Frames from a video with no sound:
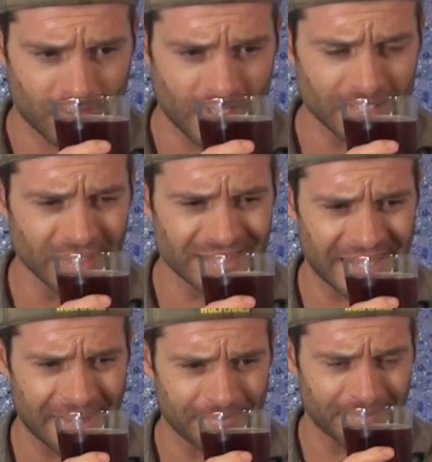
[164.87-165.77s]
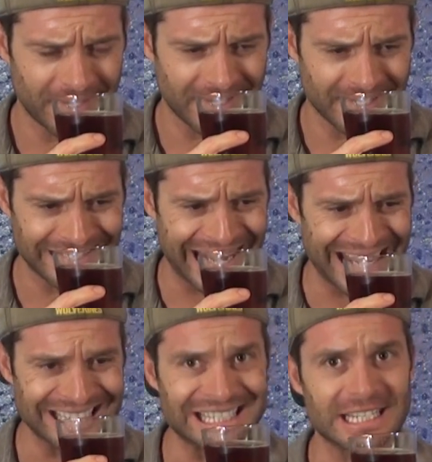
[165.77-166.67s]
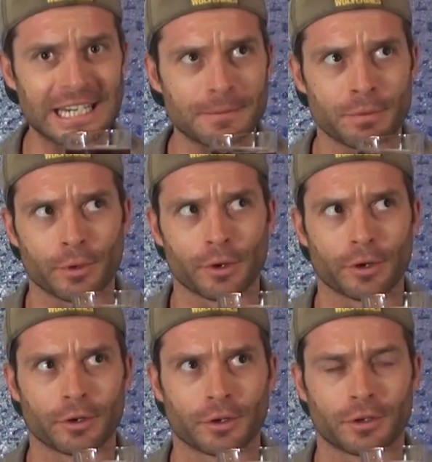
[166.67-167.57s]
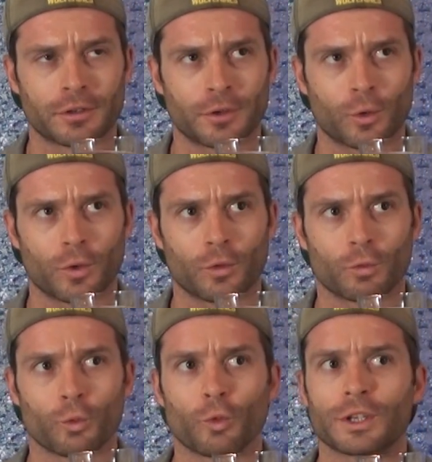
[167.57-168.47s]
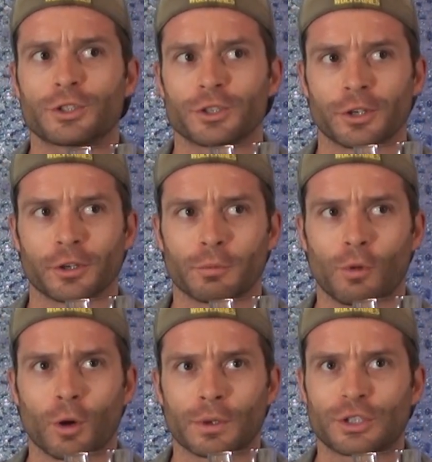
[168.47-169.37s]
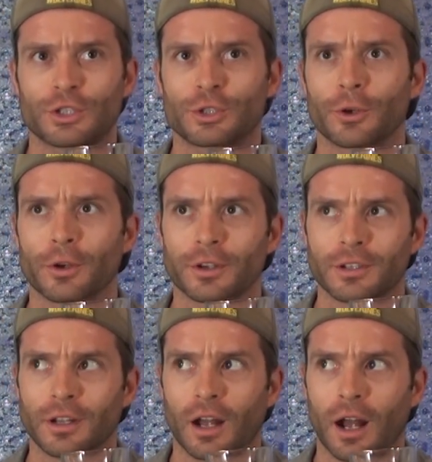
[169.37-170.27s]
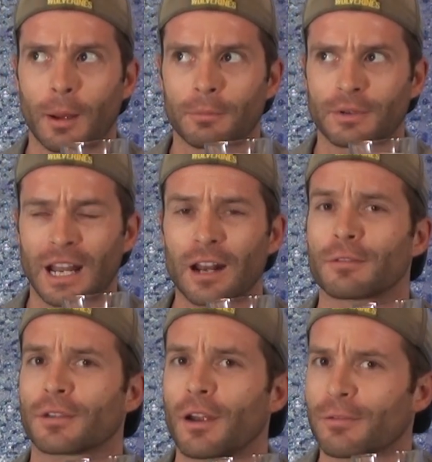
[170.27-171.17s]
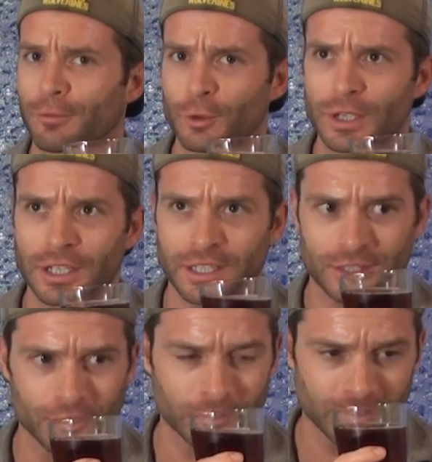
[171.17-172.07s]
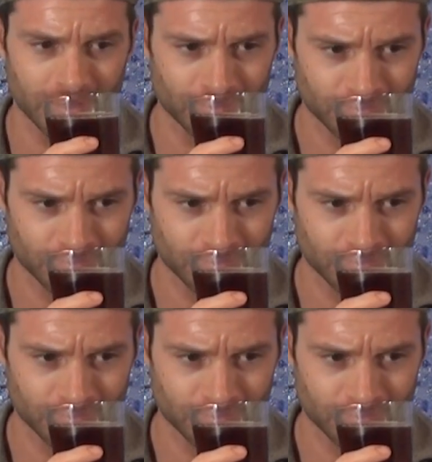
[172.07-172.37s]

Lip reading: It does have a deeper, richer, more matured kind of fruitiness to it.